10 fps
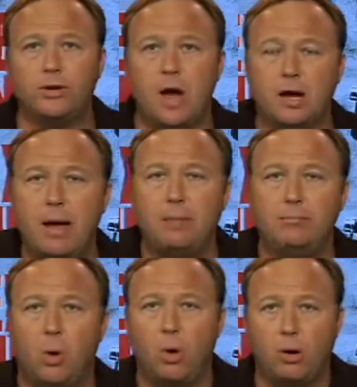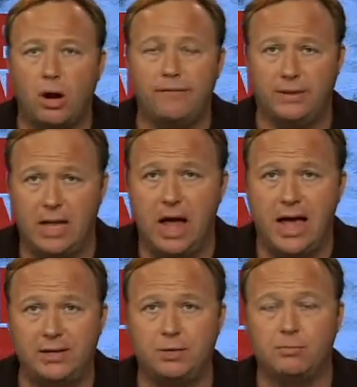we're going to talk about more of the
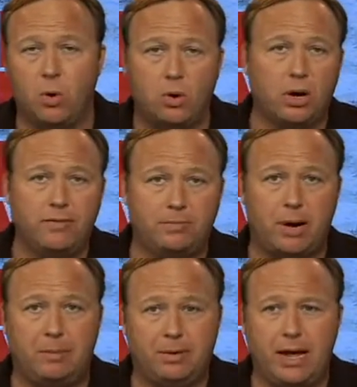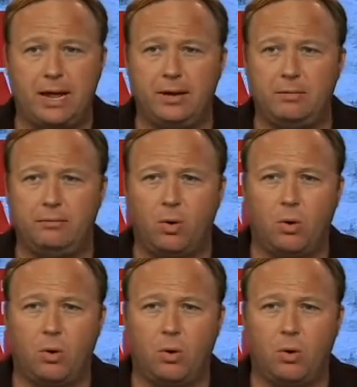lies, more of the propaganda,